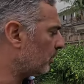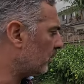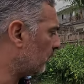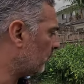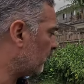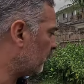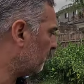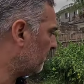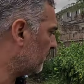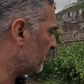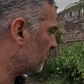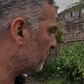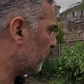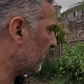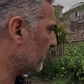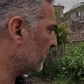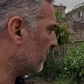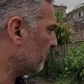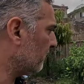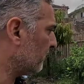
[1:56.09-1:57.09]
It's
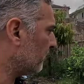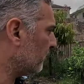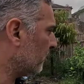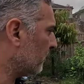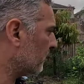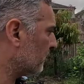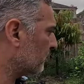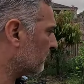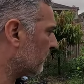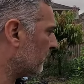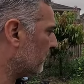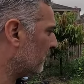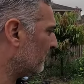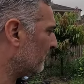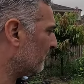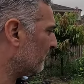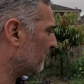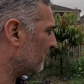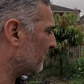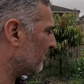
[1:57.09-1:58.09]
rained overnight,
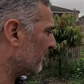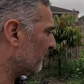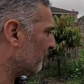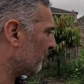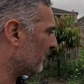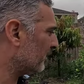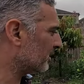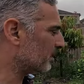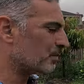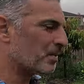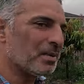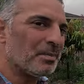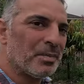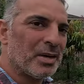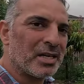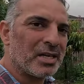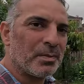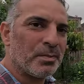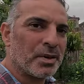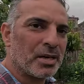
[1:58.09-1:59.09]
so the ground's a bit
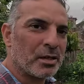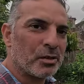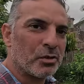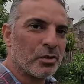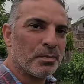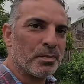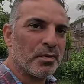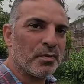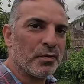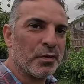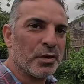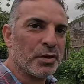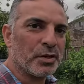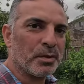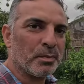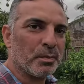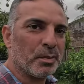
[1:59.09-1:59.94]
muddy, but I do prefer to